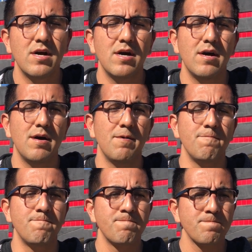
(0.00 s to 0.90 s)

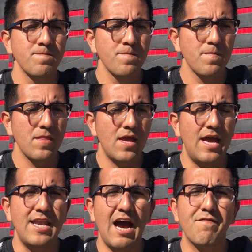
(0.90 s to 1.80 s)

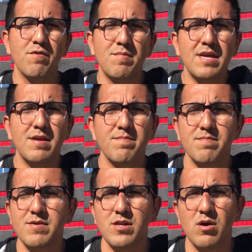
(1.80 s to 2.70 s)
and now for me,
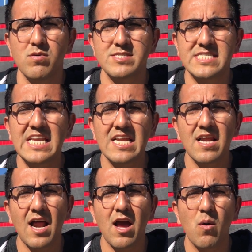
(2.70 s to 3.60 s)
sitting
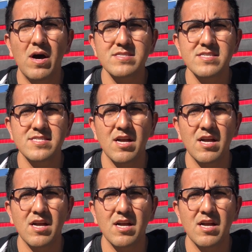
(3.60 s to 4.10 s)
in ayahuasca